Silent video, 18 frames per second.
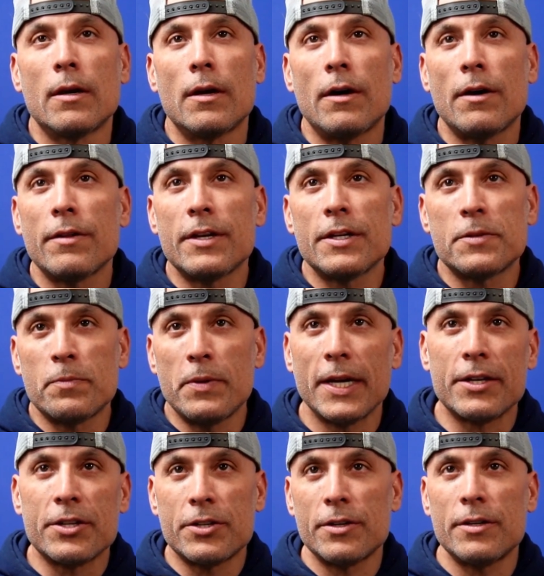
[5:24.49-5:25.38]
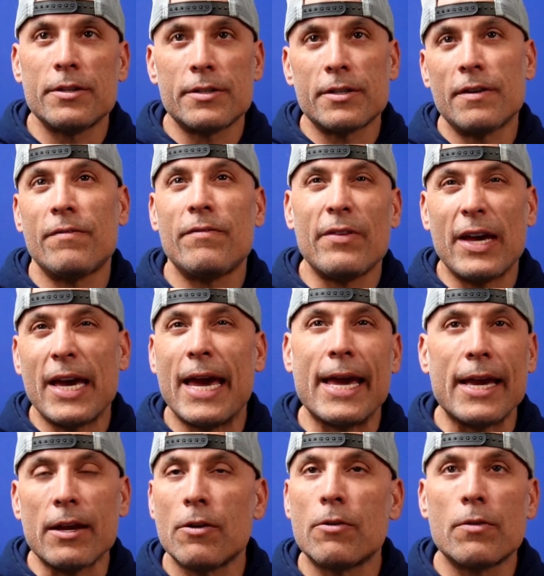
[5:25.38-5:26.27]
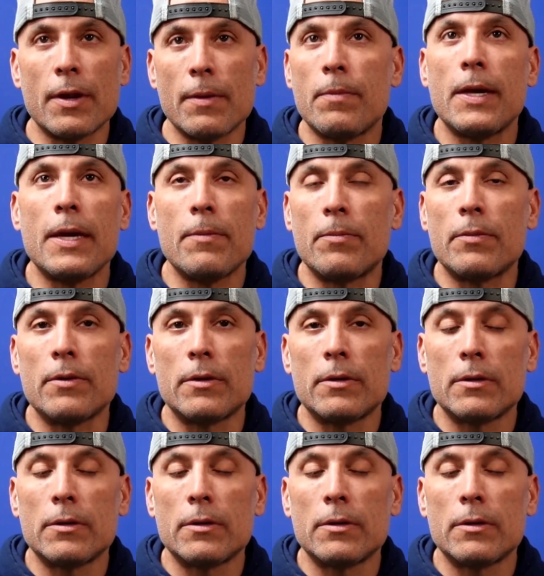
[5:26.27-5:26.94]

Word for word: All these pictures of angry people.